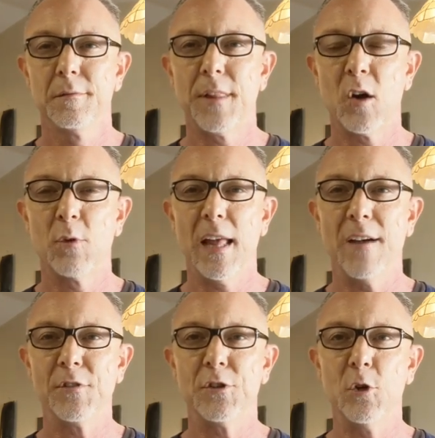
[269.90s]
they don't really
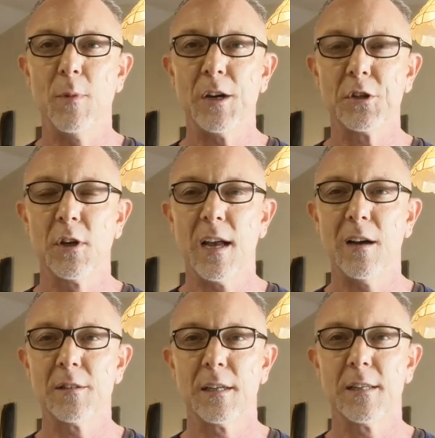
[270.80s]
have to do much. Look
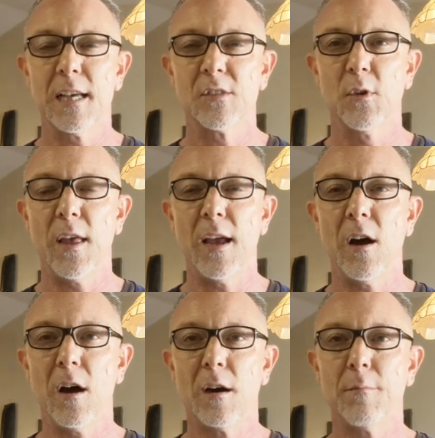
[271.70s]
how successful they
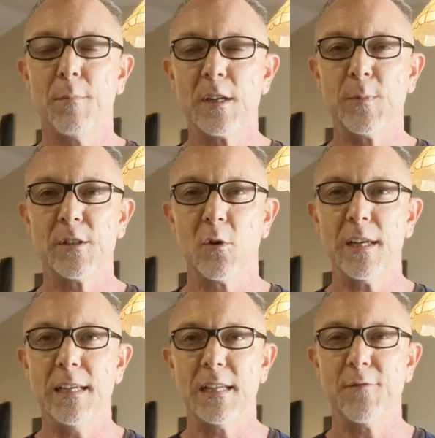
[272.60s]
are. Must be so
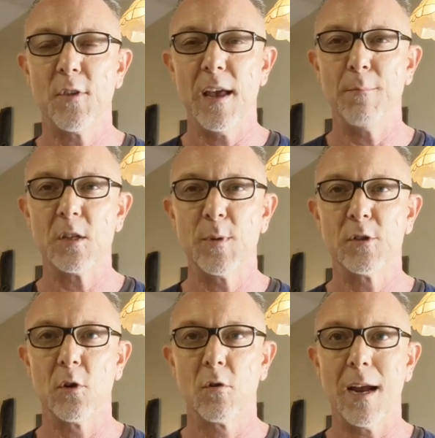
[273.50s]
easy for them. Must be
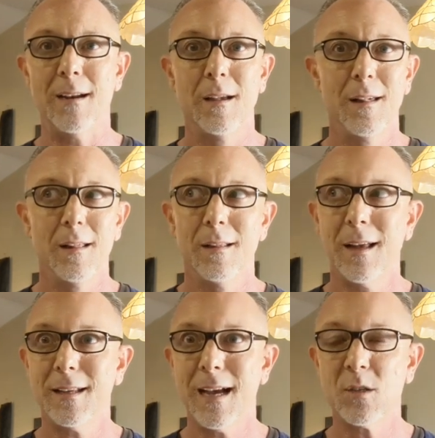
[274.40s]
so great.
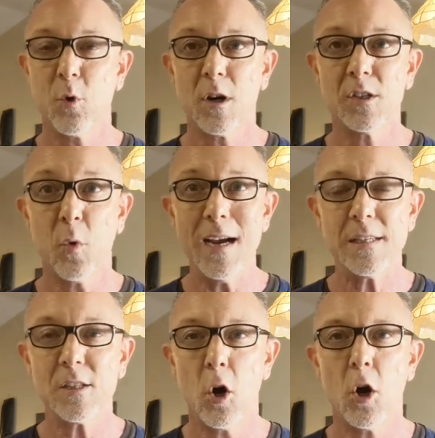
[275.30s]
That guy's working
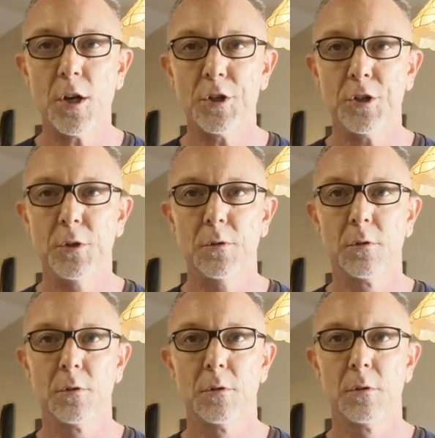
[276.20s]
twice as hard as you.
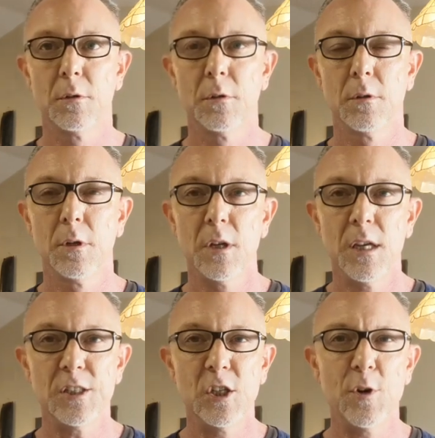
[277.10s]

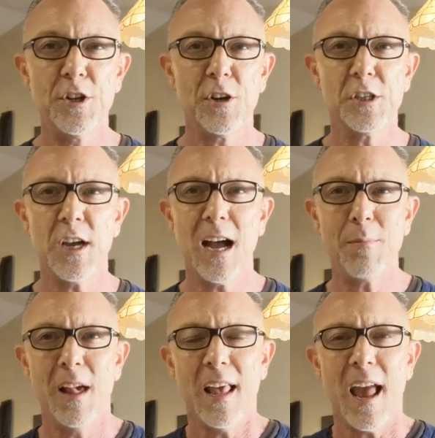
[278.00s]
He's doing your
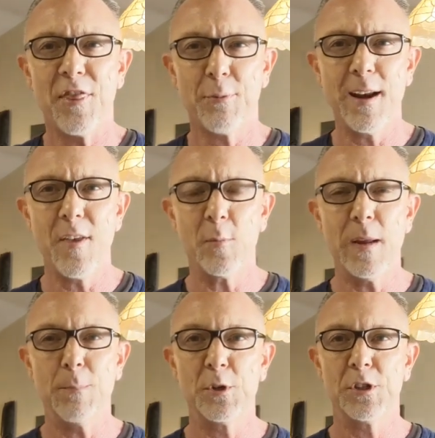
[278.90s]
job and three other
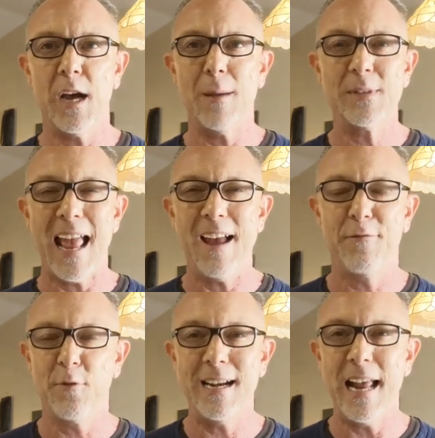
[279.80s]
people's jobs
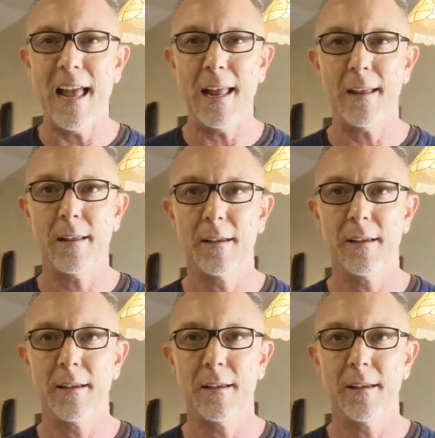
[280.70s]
every day.